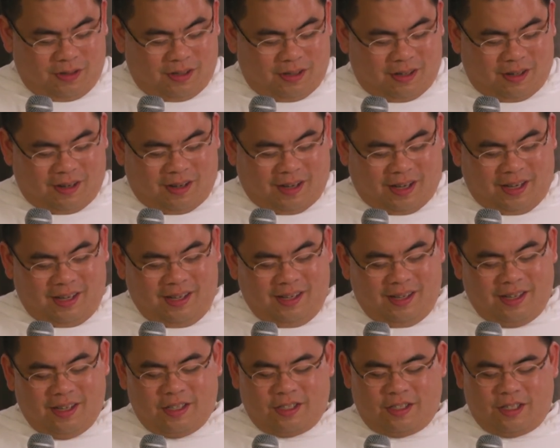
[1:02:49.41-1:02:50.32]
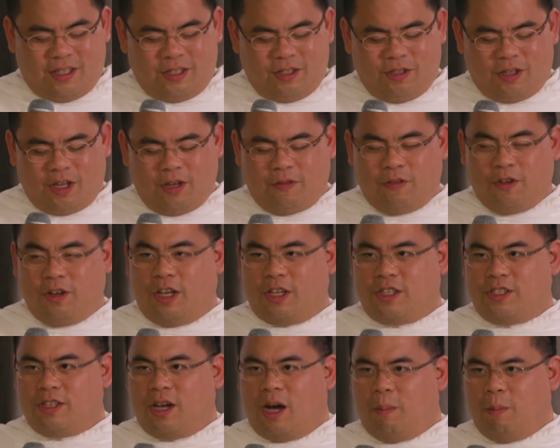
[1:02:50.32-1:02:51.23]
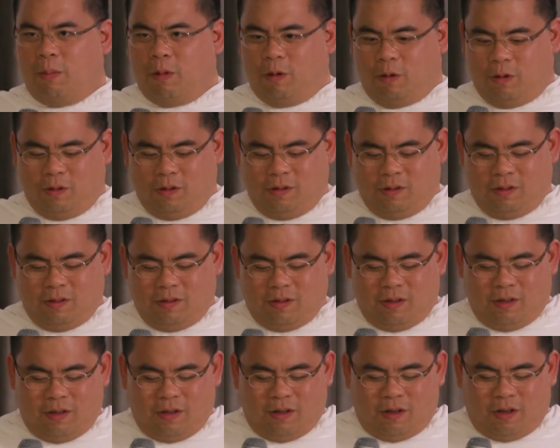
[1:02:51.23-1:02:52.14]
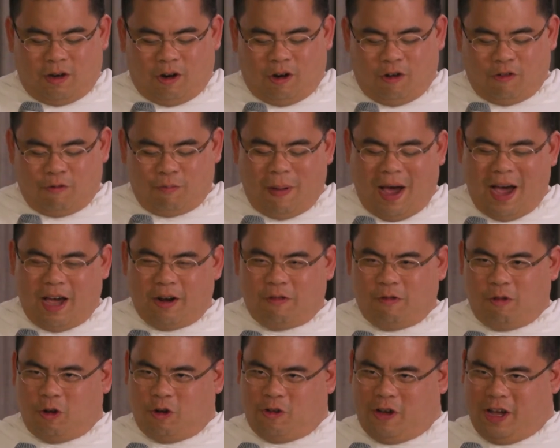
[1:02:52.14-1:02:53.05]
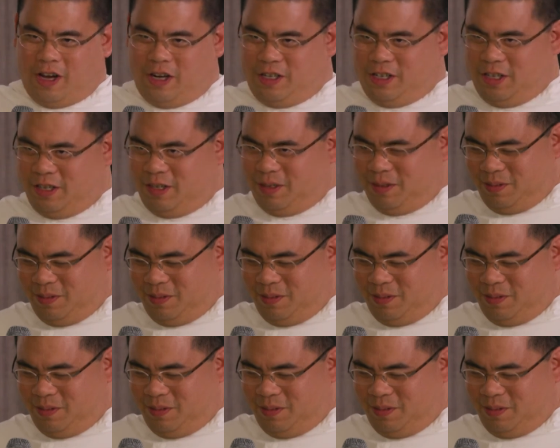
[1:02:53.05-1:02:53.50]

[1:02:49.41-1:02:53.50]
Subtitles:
Okay, it's just to give you an example of bad photo editing.